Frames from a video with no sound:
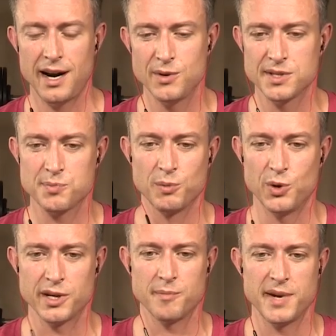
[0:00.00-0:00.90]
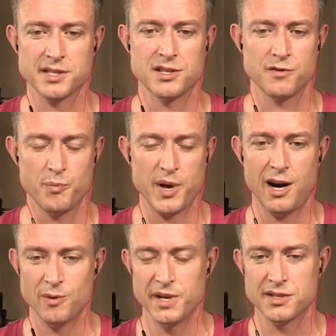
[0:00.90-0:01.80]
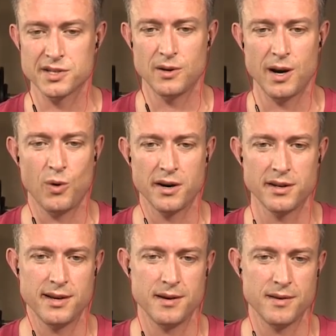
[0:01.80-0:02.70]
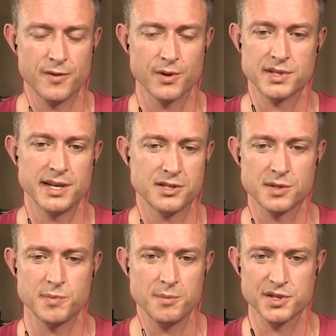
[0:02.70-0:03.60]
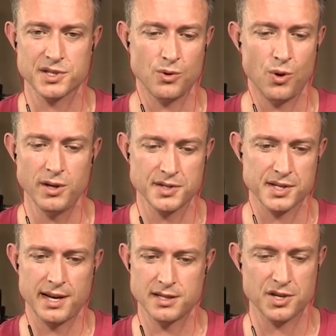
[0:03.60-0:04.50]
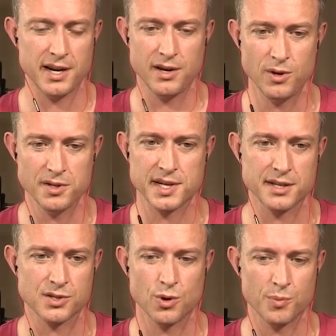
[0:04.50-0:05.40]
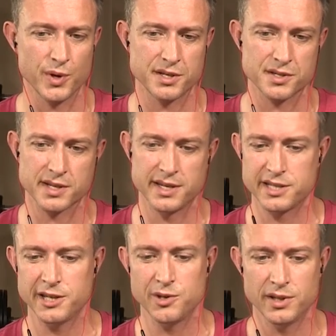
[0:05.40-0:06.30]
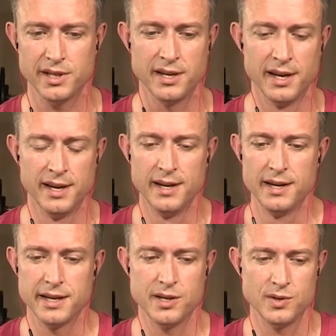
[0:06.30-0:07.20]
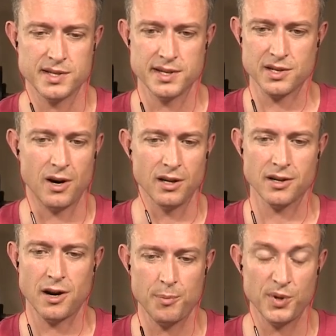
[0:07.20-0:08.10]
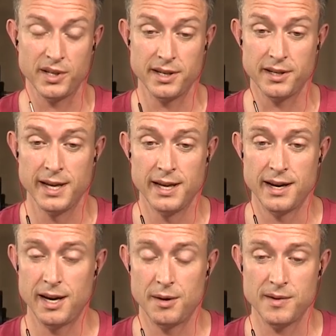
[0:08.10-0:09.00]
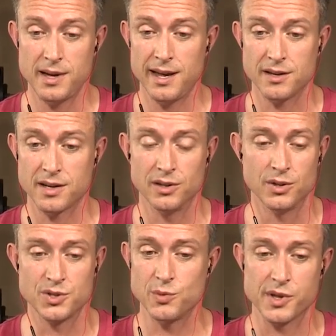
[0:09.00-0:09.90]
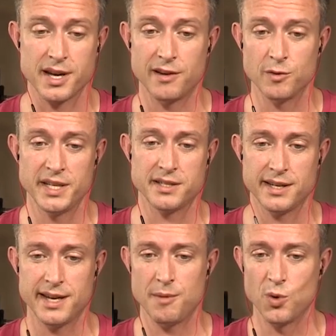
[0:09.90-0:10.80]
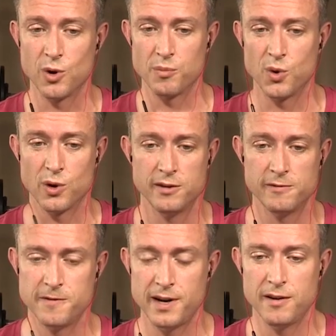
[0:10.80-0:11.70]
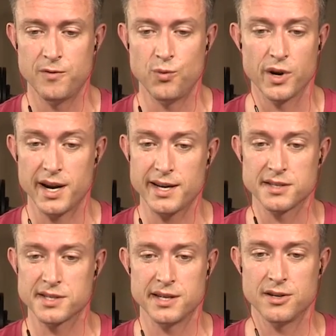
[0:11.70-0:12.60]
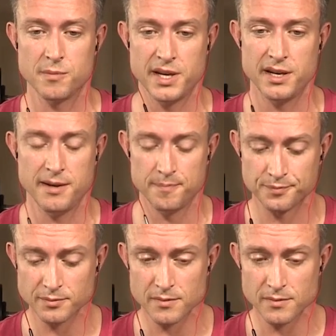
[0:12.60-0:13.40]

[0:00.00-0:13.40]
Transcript: I was promoting a message of empowerment, so I wanted First Nations people. So oil sands, giant oil sands corporations continually use this oligopoly and collusion with government to get more and more of what I consider to be